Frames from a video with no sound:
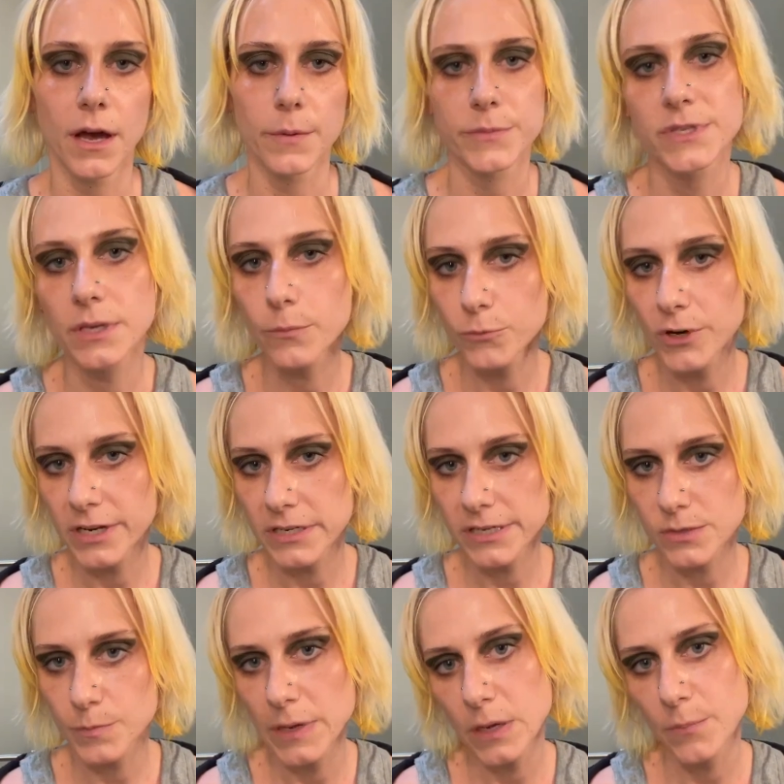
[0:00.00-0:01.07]
Some
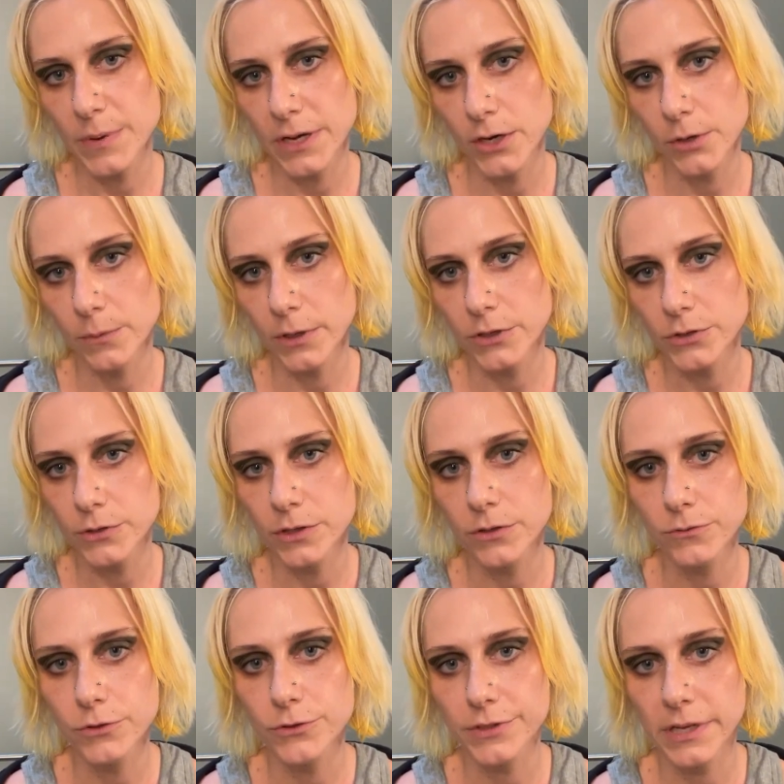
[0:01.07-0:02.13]
redness may appear while doing the
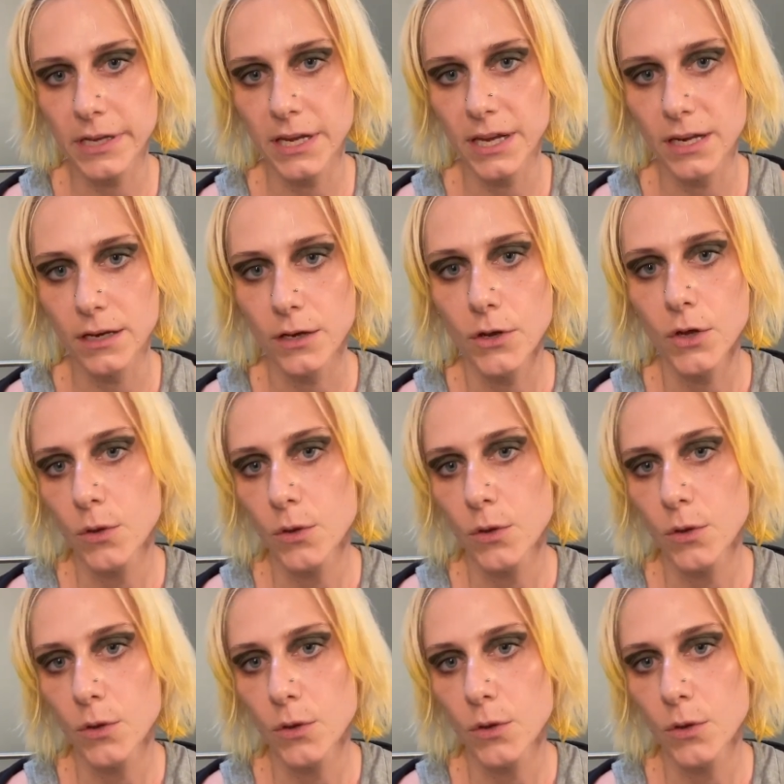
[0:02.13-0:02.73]
routine,